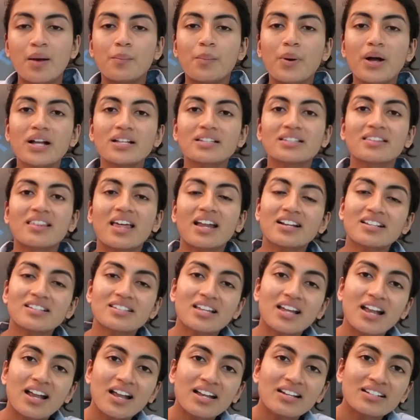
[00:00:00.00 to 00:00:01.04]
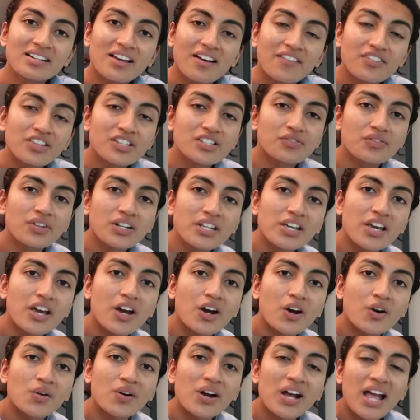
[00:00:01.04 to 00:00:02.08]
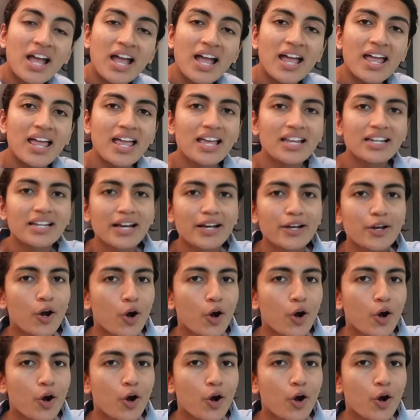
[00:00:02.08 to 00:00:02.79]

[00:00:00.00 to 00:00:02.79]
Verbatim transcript: But that is the end of this video, and I